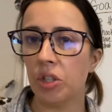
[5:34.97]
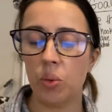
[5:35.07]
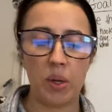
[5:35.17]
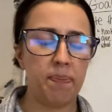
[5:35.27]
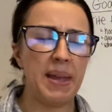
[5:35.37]

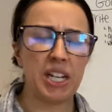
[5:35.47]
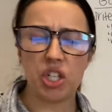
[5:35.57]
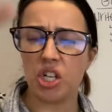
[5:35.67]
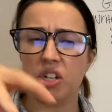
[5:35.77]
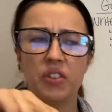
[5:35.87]
with
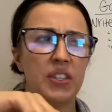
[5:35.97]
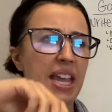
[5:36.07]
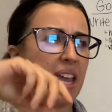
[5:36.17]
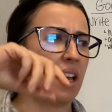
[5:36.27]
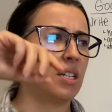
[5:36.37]
pictures
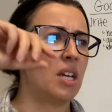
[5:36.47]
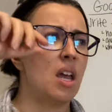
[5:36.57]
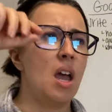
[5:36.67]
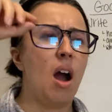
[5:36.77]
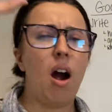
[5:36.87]
and
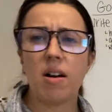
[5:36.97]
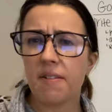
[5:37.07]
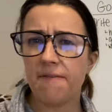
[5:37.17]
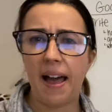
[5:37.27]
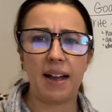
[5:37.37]

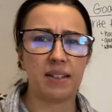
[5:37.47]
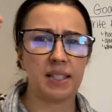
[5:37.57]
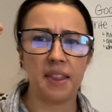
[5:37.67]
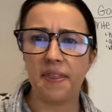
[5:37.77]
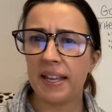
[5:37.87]
artifacts
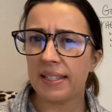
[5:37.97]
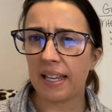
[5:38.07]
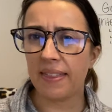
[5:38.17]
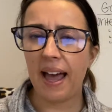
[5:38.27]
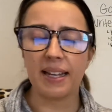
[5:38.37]
and things like
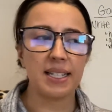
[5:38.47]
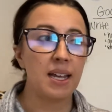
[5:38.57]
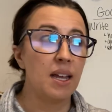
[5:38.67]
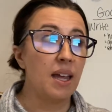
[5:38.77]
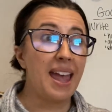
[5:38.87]
that.
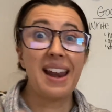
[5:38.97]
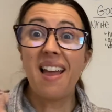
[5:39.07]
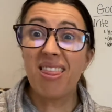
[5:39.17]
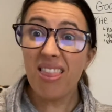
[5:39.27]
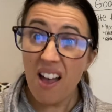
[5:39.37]
And I
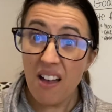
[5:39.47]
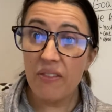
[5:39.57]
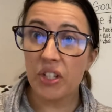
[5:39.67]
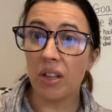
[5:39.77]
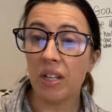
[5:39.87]
love
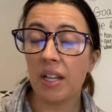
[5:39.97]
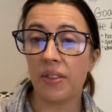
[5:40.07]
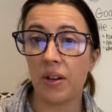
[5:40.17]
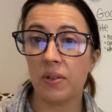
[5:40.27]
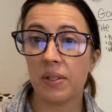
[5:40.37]
to look at
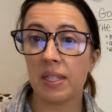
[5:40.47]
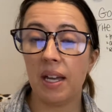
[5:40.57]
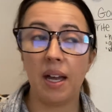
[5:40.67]
those.